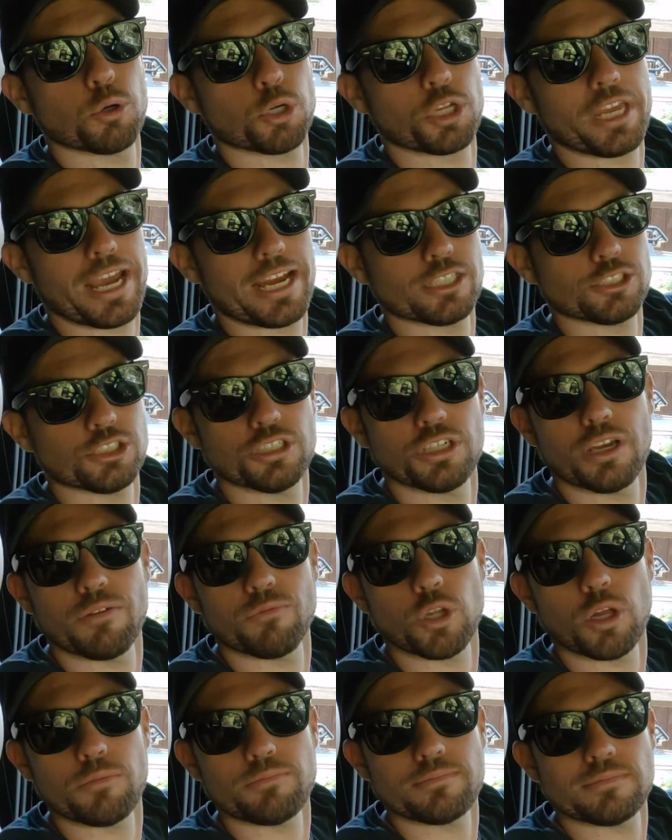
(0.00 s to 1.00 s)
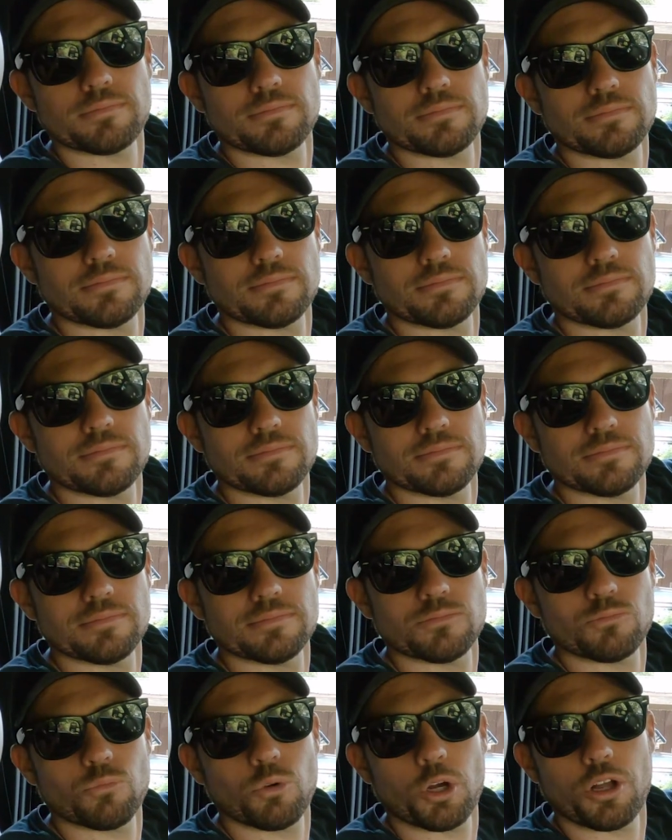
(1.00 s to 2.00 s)
like put cash in an envelope.
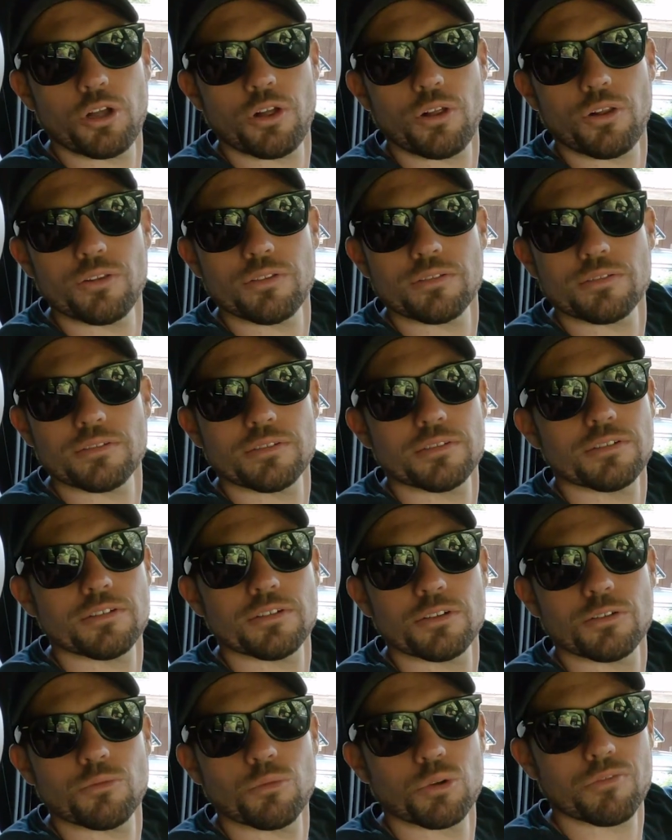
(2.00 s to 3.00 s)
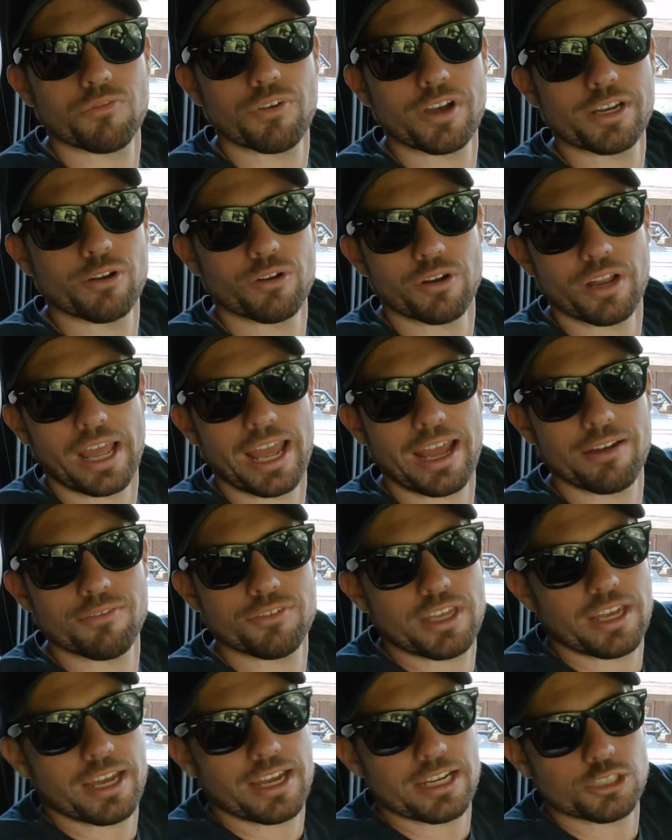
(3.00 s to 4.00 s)
Well, what if I don't
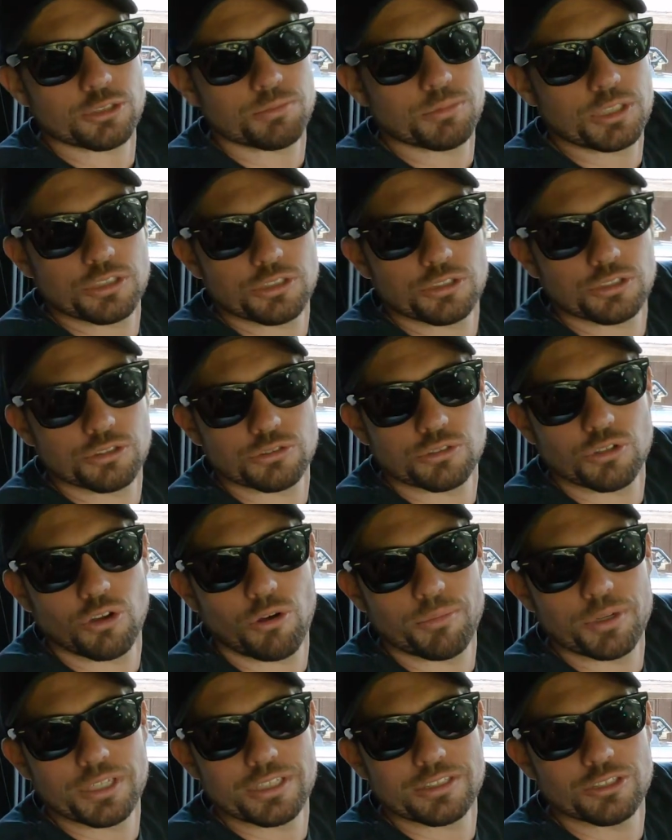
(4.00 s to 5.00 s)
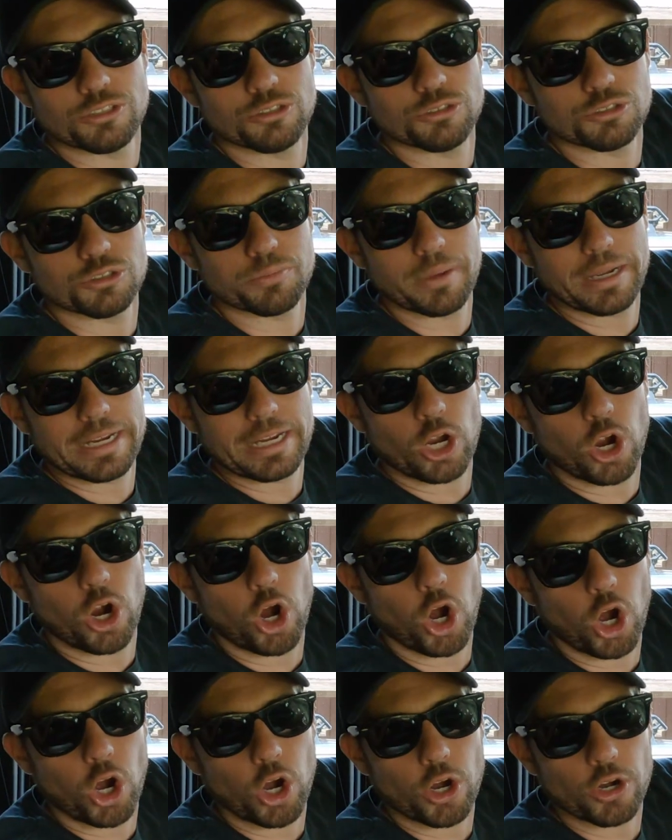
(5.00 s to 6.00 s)
have cash because you told me to use my
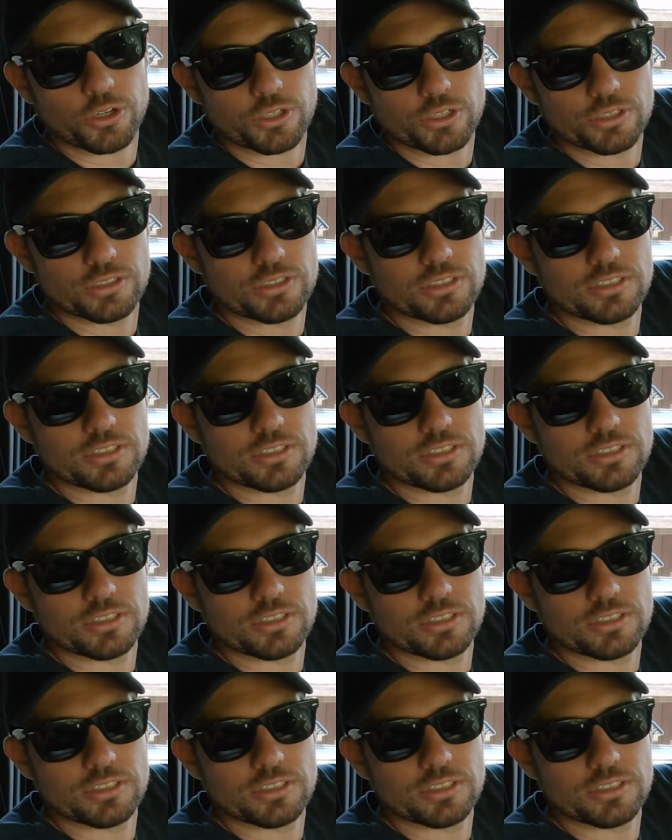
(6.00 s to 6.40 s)
card?